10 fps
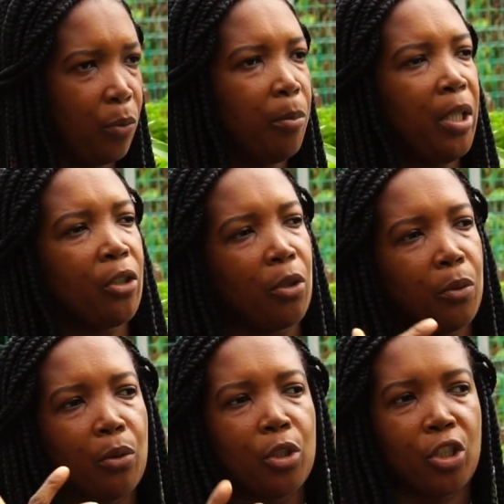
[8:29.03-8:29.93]
We make sure
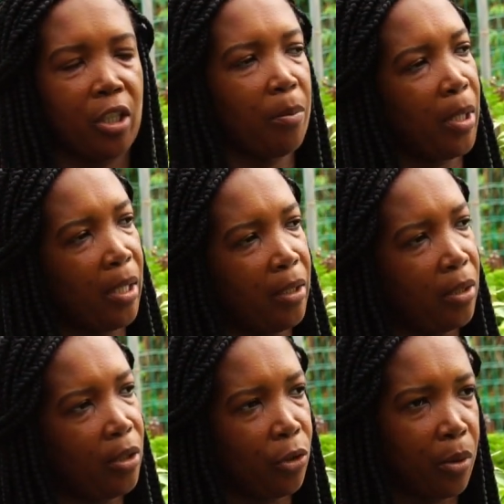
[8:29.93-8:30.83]
we go and check the plant,
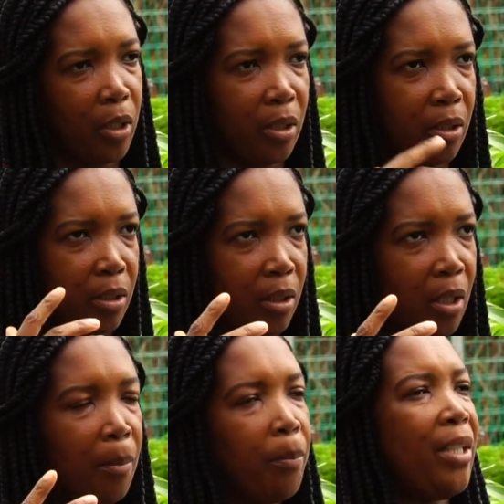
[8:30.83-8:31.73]
ensure that it's
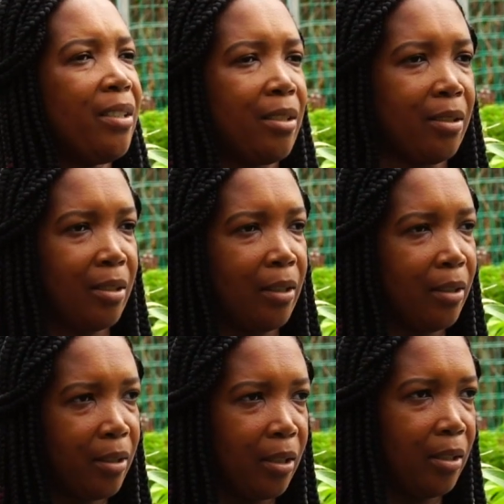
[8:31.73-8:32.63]
pencil
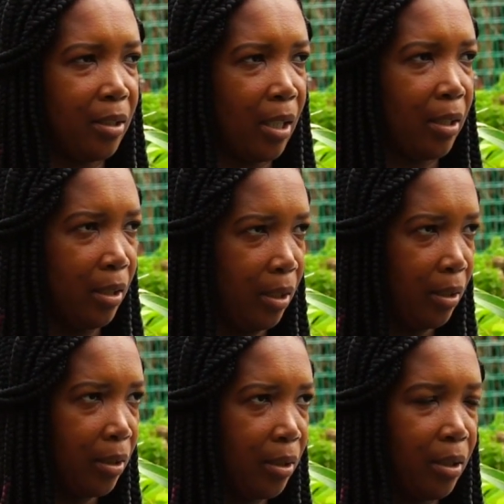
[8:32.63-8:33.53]
size thickness at least.